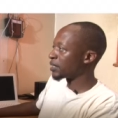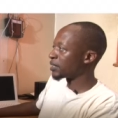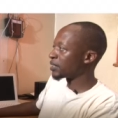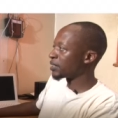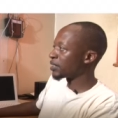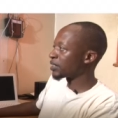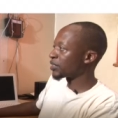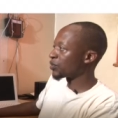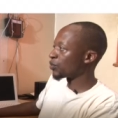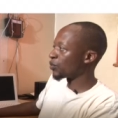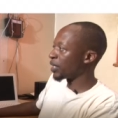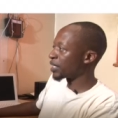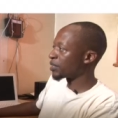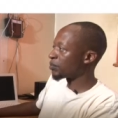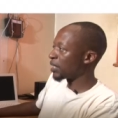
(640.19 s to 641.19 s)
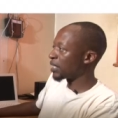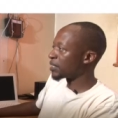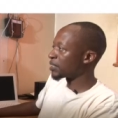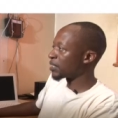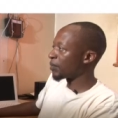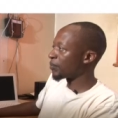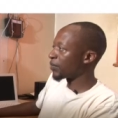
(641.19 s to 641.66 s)
it's just to explain
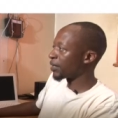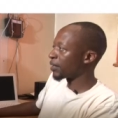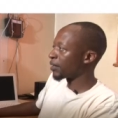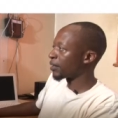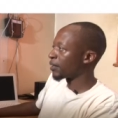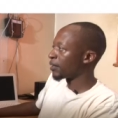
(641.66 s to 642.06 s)
something,